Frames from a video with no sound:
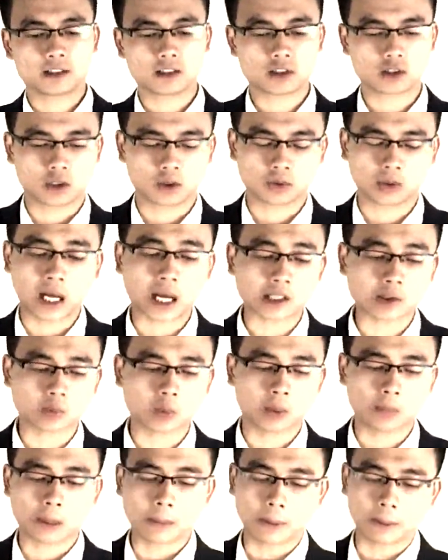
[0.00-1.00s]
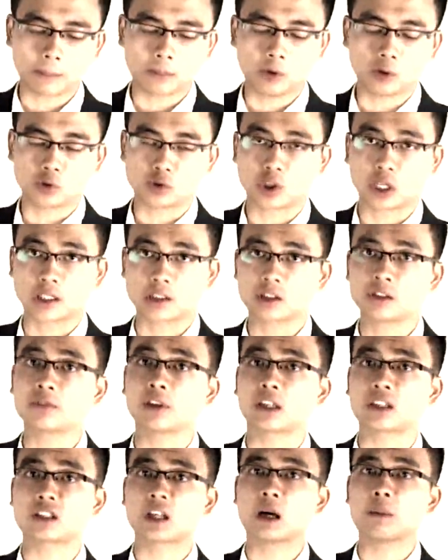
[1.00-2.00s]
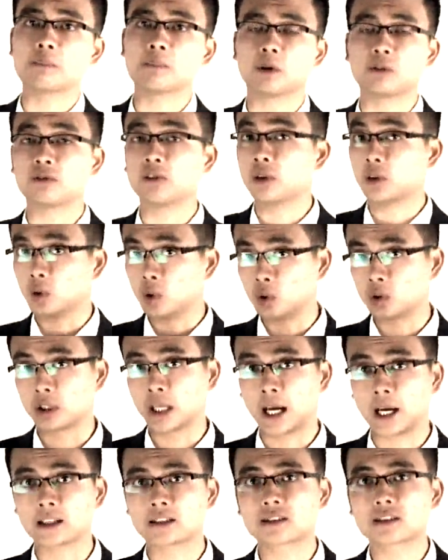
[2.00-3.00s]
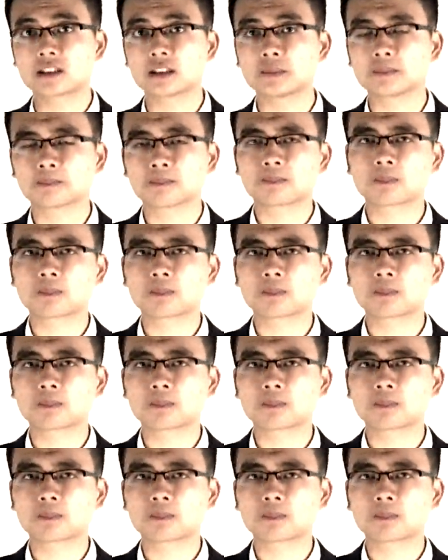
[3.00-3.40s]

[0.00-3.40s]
So that's what I mean by project. So for example, for audit,